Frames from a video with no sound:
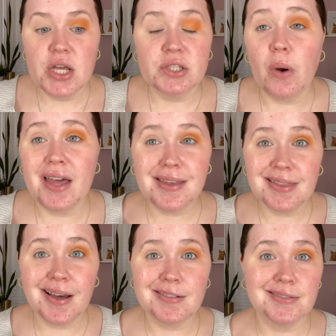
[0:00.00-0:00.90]
So I think
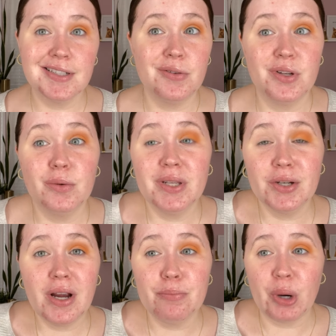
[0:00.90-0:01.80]
that, you know, they're a really
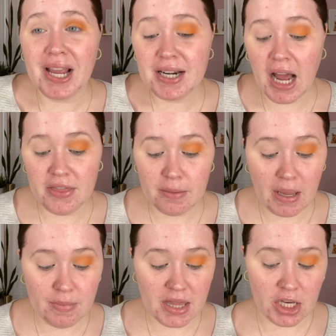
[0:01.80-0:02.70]
great brand. I think
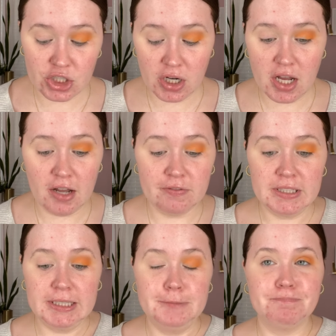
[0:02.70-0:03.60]
maybe they should have
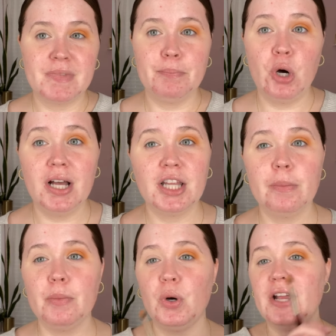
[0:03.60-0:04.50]
put a little
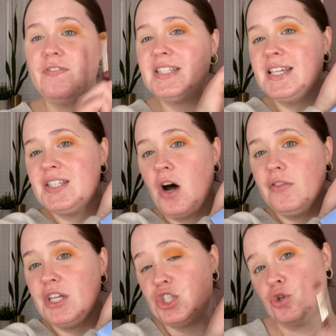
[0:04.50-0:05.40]
bit more emphasis
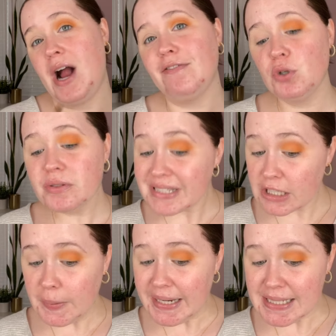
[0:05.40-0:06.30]
on this travel
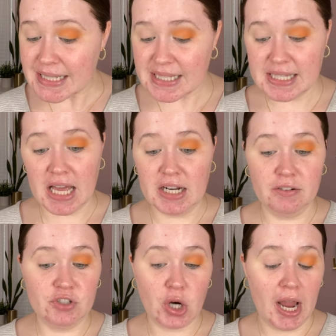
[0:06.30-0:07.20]
series instead
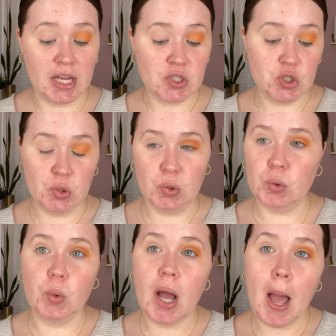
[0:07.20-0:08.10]
of trying
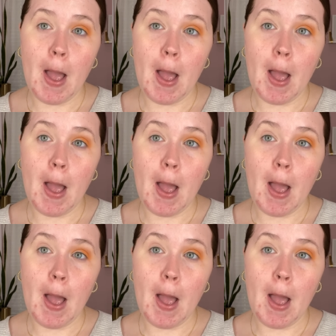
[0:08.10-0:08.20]
to